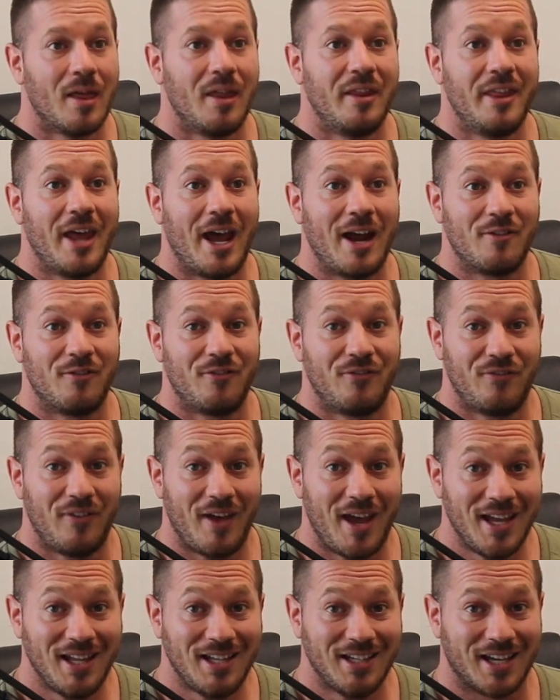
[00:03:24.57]
That
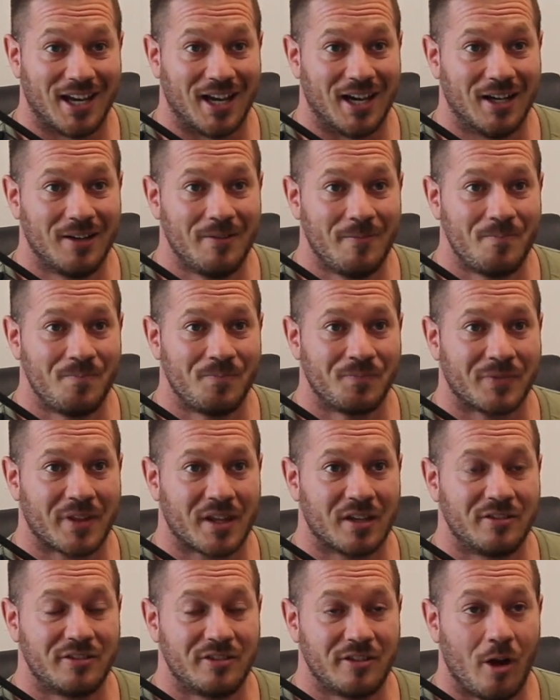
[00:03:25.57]
failure
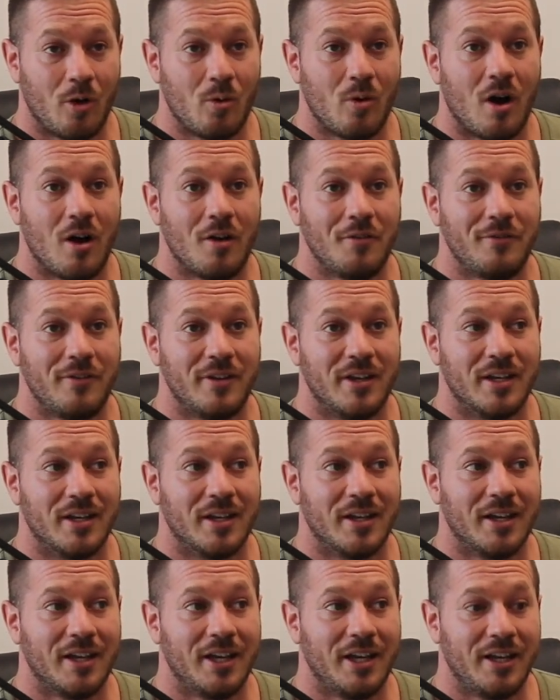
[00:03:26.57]
so
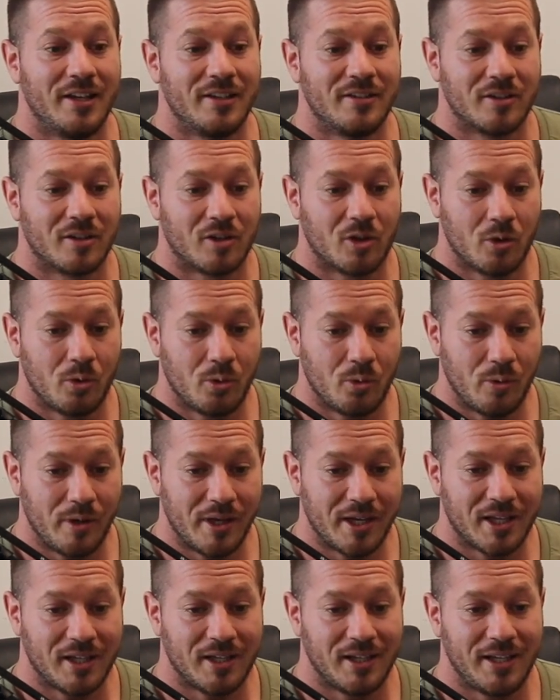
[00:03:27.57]
often is
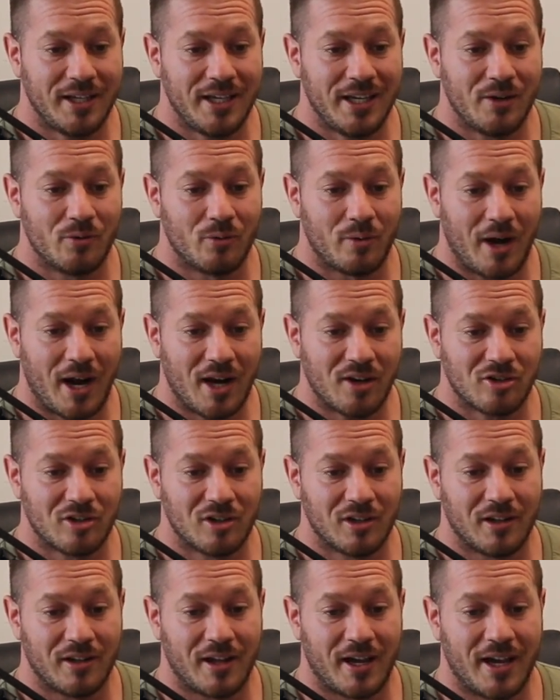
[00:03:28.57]
quickly
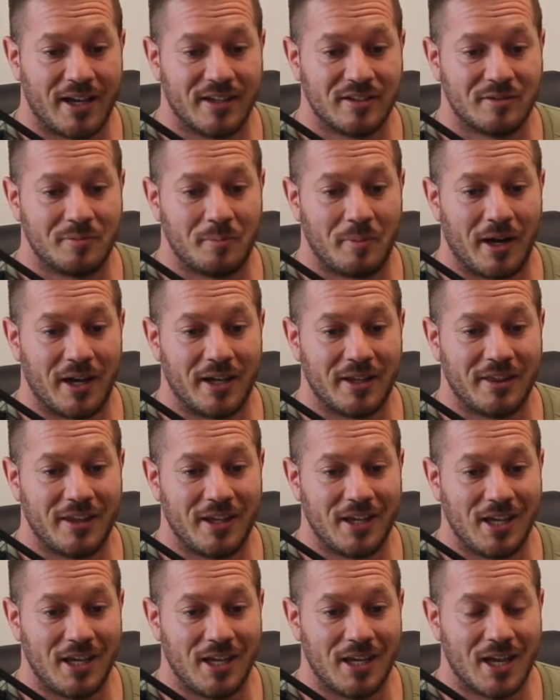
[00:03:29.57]
rationalized by
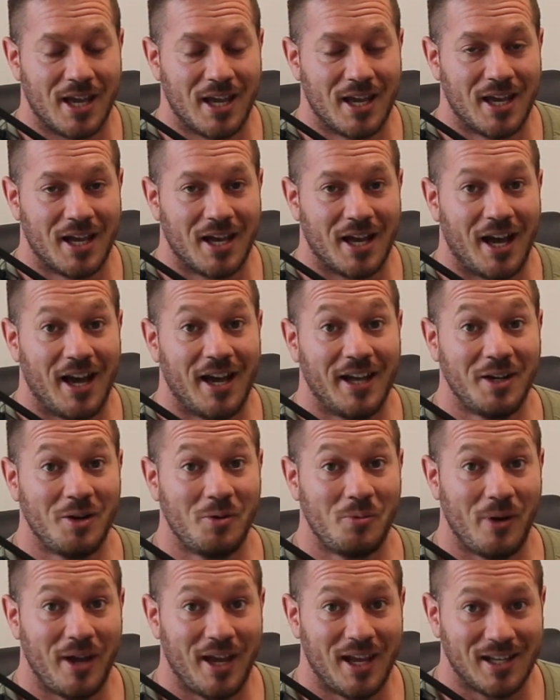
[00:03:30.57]
the
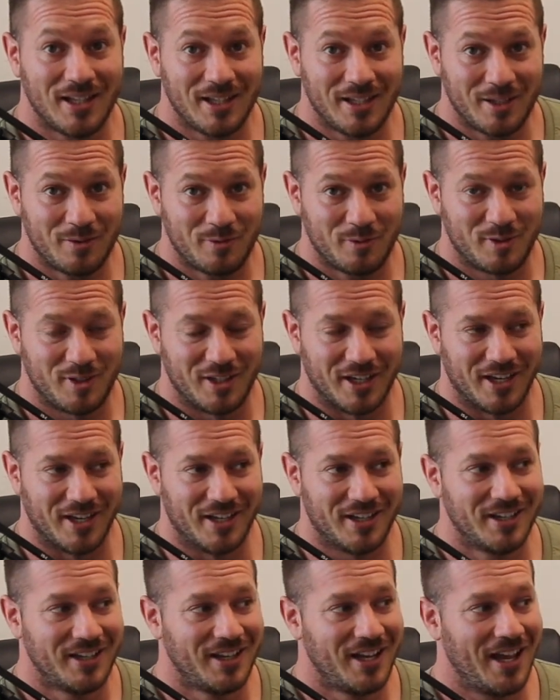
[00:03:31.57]
unaware
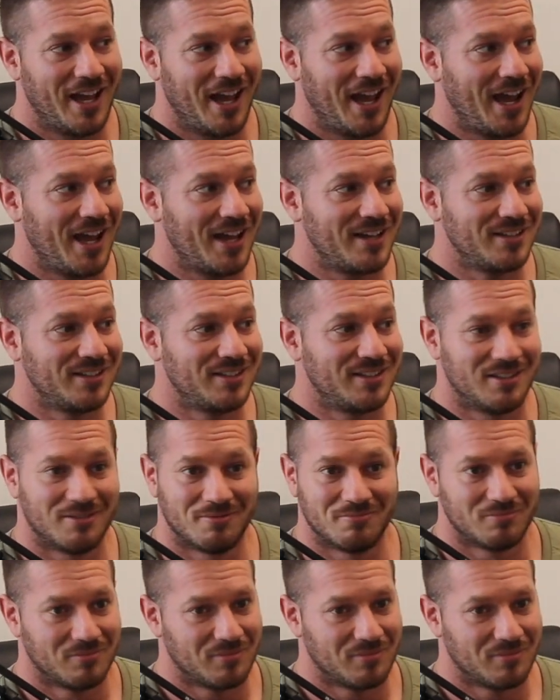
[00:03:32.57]
lifter as,